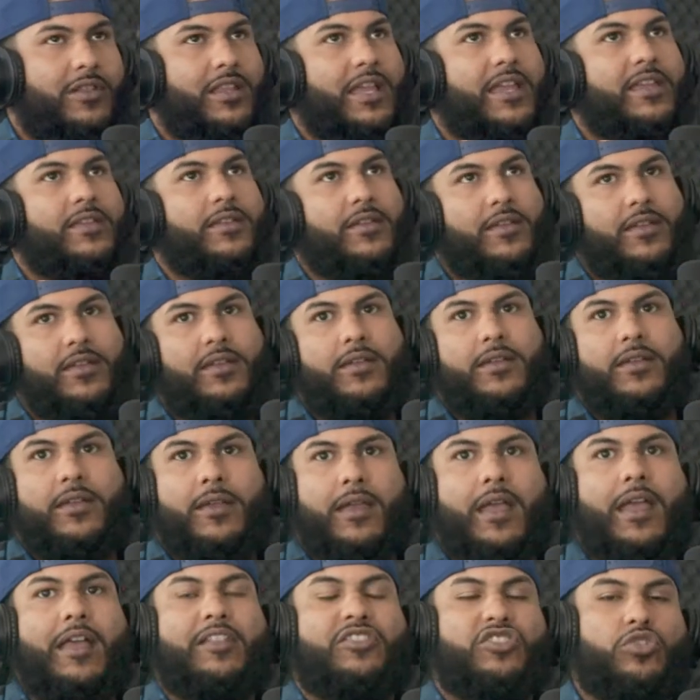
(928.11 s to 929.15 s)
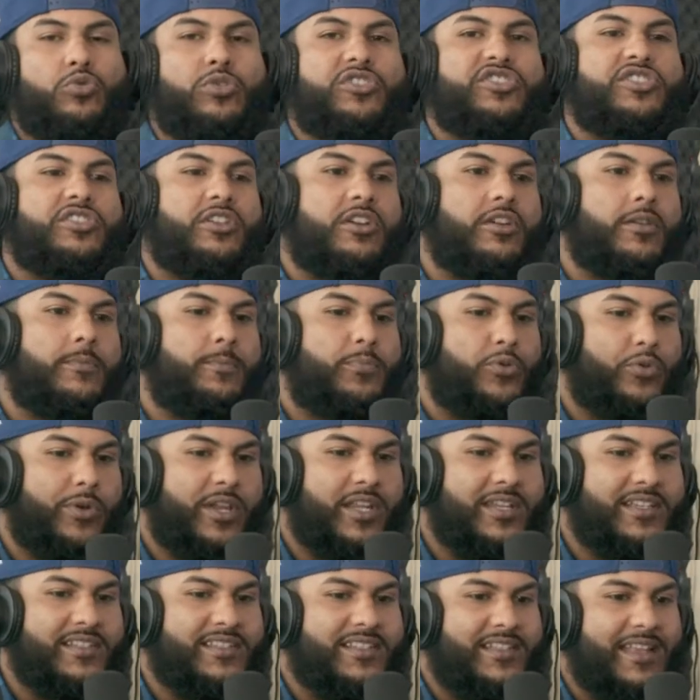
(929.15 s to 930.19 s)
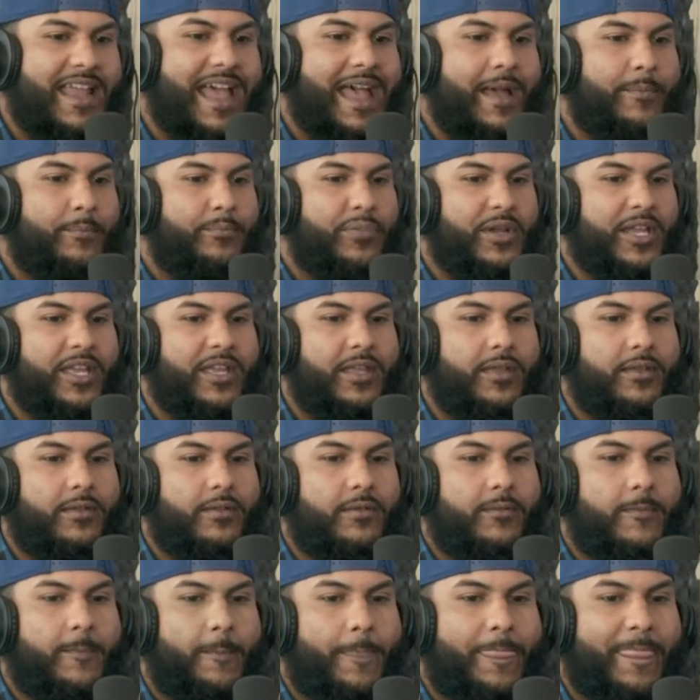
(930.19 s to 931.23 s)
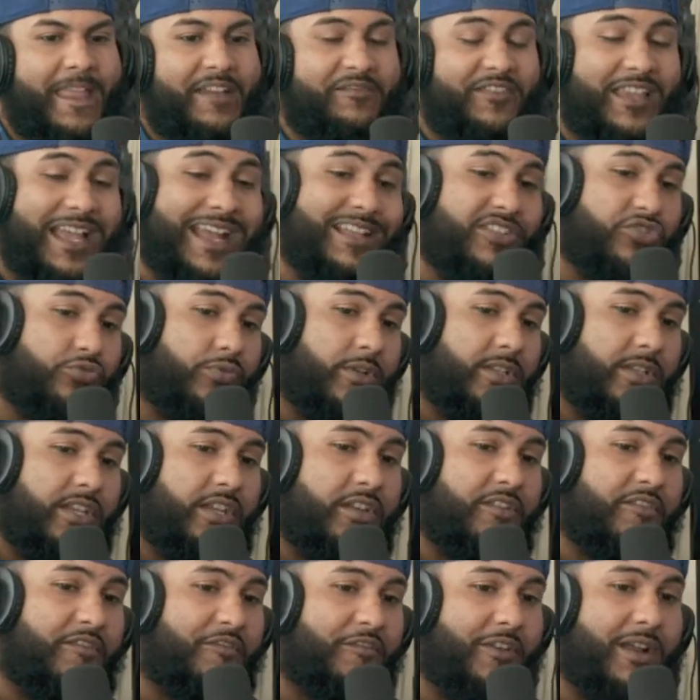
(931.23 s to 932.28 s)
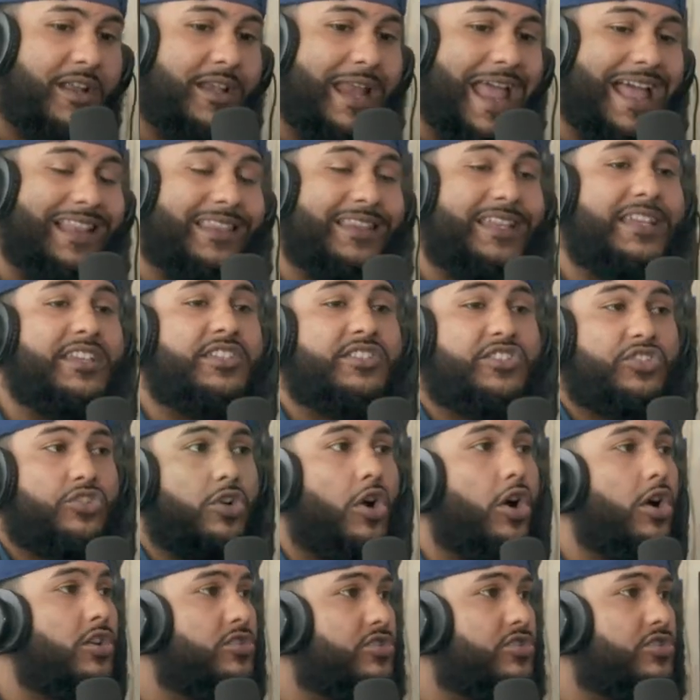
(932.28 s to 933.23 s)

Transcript: Like, to a certain point, it's not, but if that's really your friend, at least